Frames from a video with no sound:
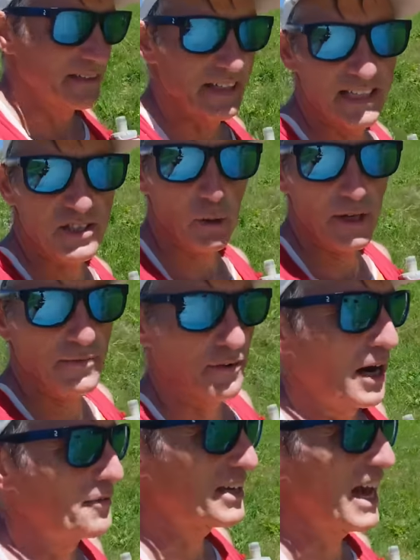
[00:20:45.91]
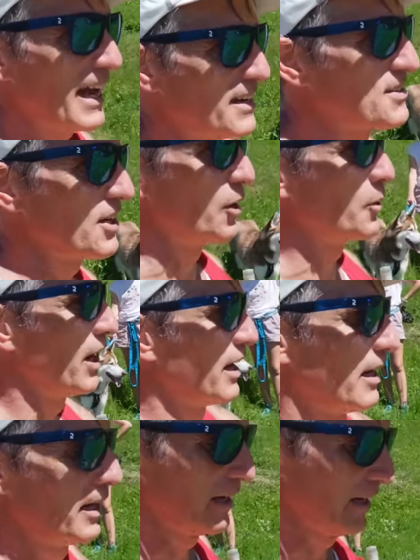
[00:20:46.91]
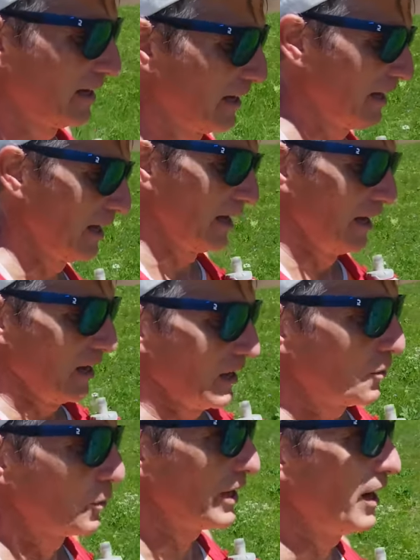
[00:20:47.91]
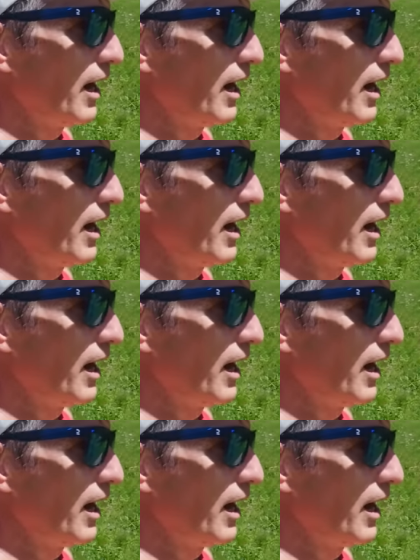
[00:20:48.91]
Nearly 25k, so we